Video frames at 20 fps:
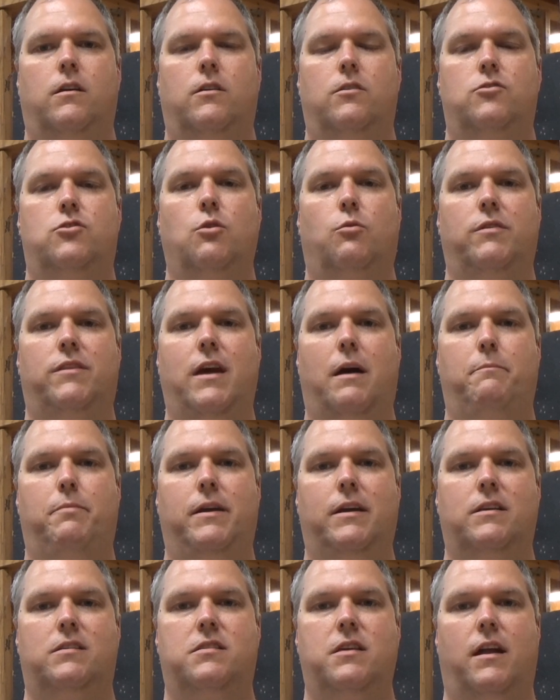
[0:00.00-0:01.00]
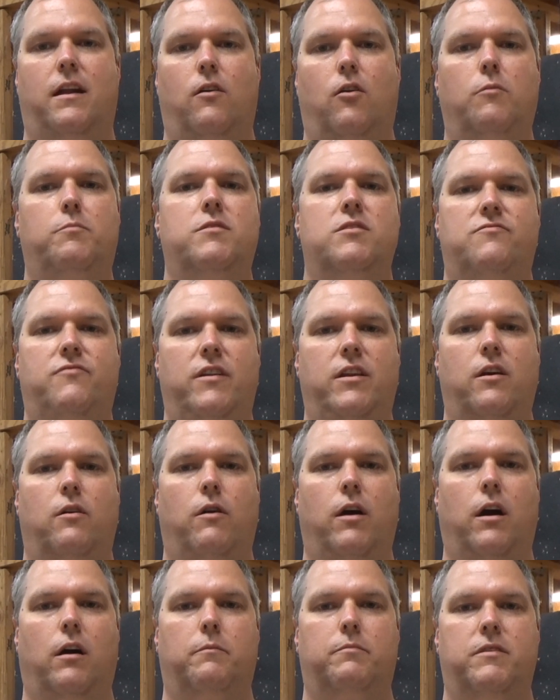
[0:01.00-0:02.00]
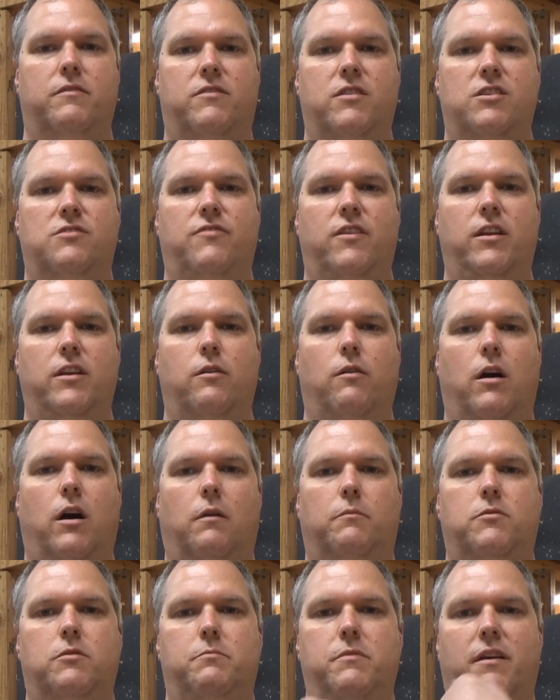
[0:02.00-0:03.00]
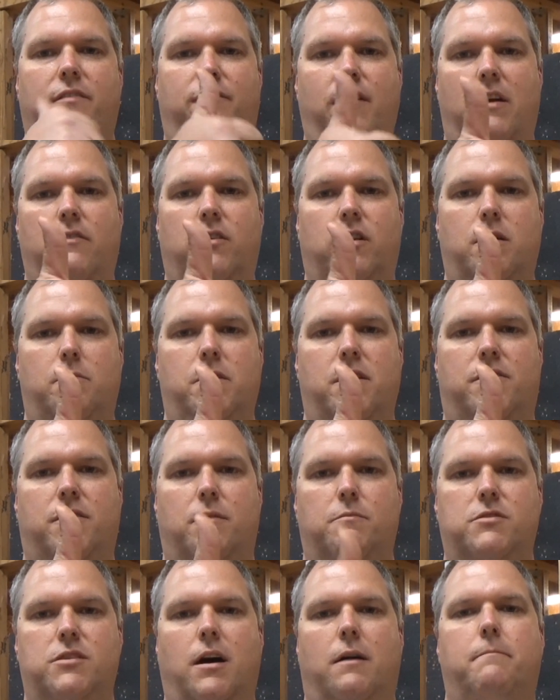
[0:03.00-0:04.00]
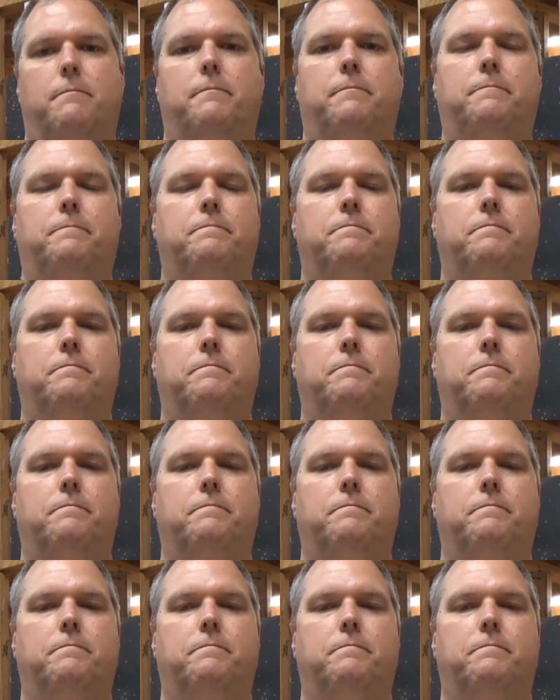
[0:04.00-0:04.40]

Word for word: So with that being said, I hope this video helped. If this video helped, do me a favor, give me a thumbs up.